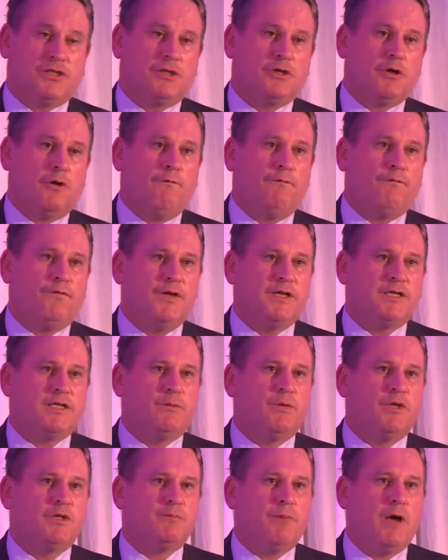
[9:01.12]
conflict, in
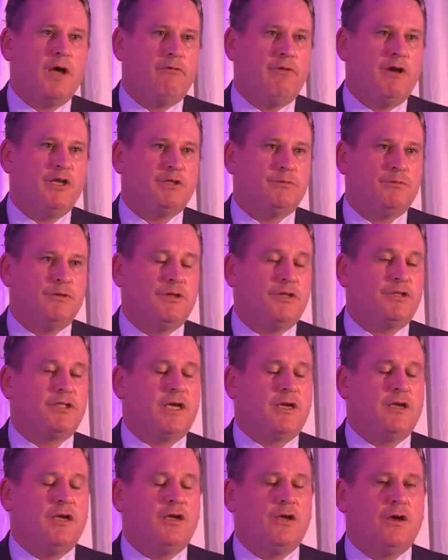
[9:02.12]
which my regiment, the
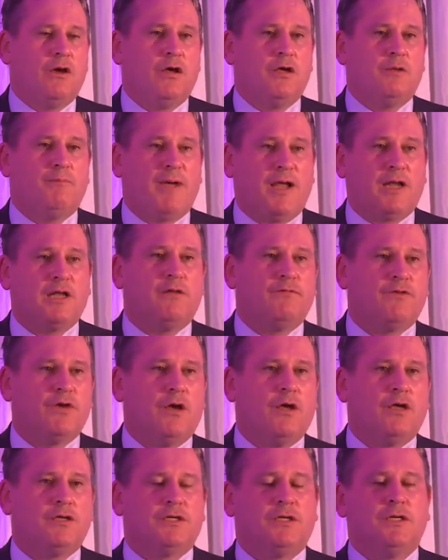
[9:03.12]
Second Battle of
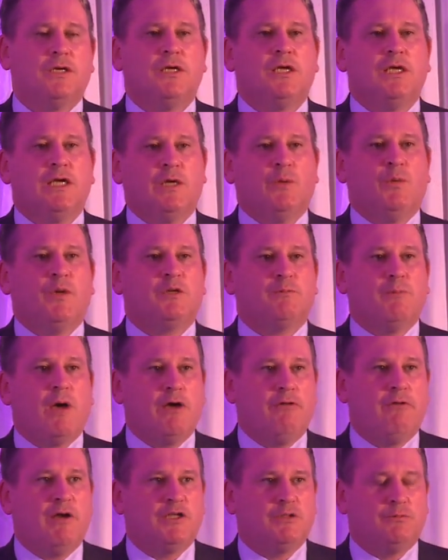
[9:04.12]
Gaza, in which my
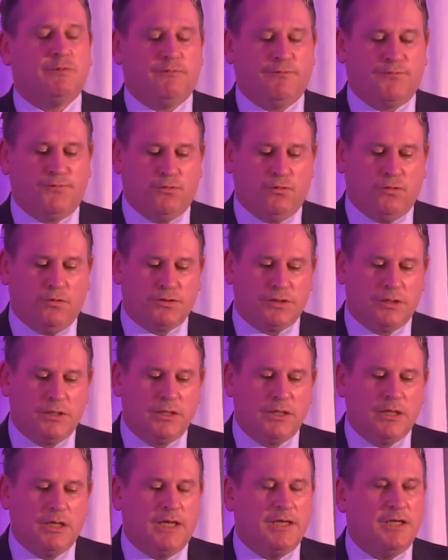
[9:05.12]
regiment fought,
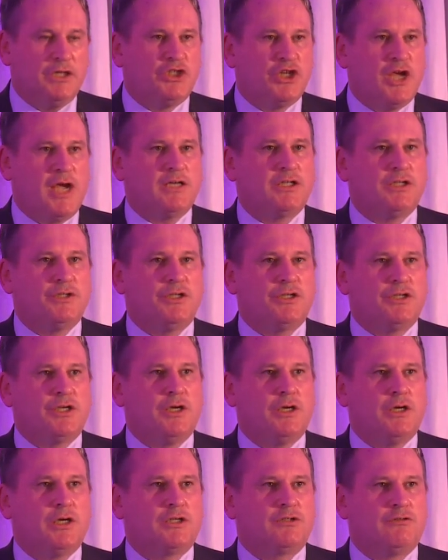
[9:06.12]
and ejected the
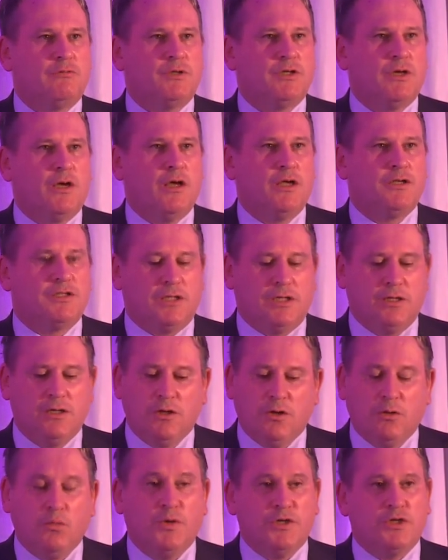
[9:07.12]
Turks from Gaza.
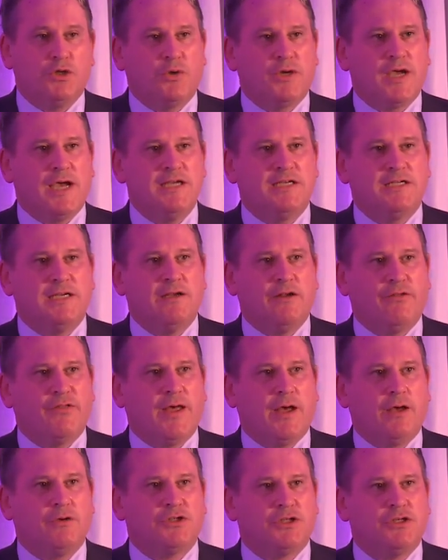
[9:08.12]
We took
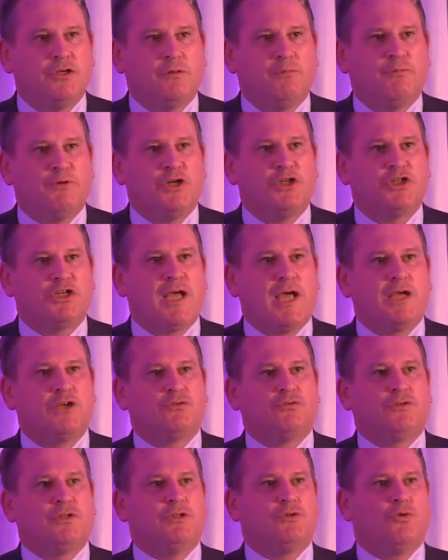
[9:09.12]
18,000 British
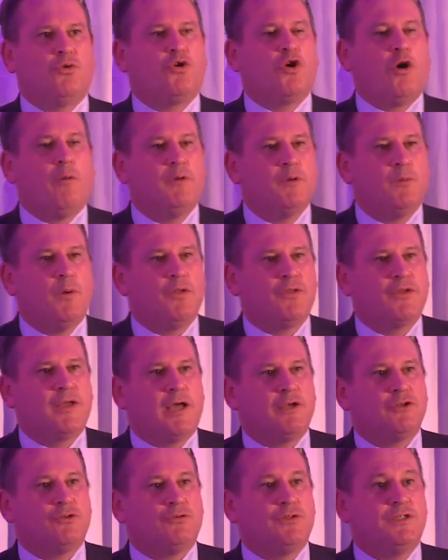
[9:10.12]
casualties, or Commonwealth
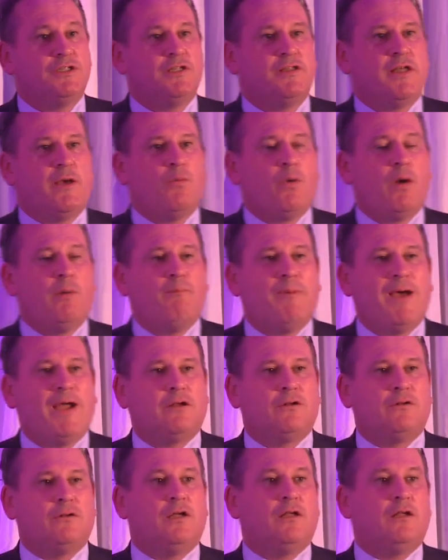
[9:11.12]
casualties, in that one
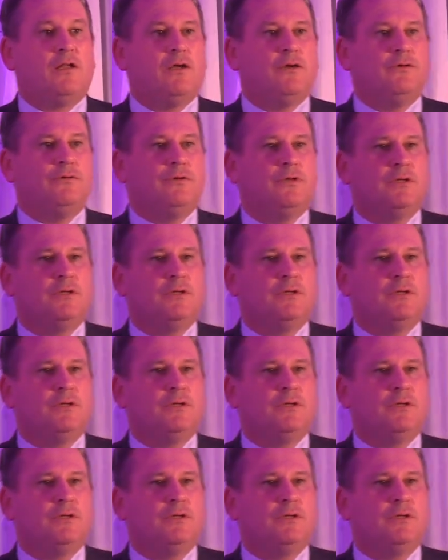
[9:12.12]
battle alone,